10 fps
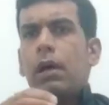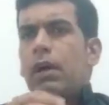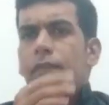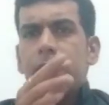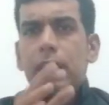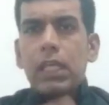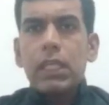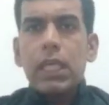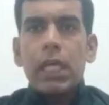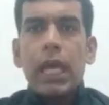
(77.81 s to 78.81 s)

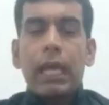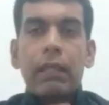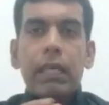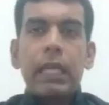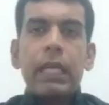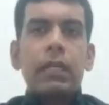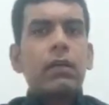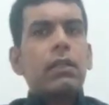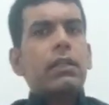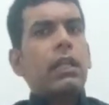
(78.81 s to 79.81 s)
Everything they
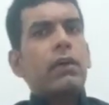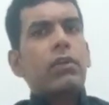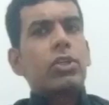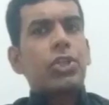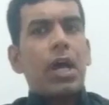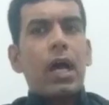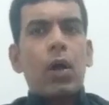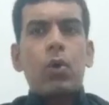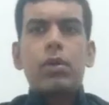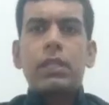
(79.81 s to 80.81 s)
agreed. They never
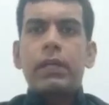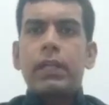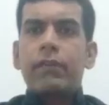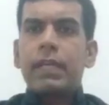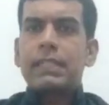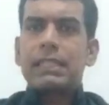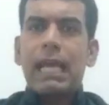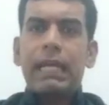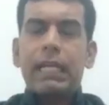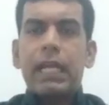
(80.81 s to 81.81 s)
shout, they never
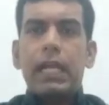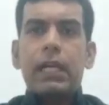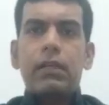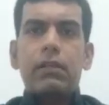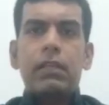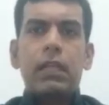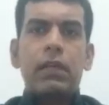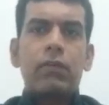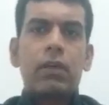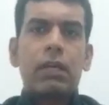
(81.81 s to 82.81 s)
excited, they
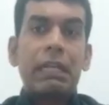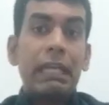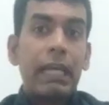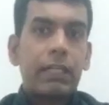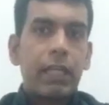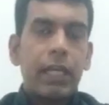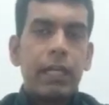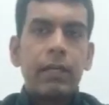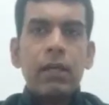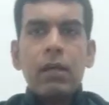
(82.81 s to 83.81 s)
never
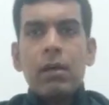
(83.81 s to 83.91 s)
reacted.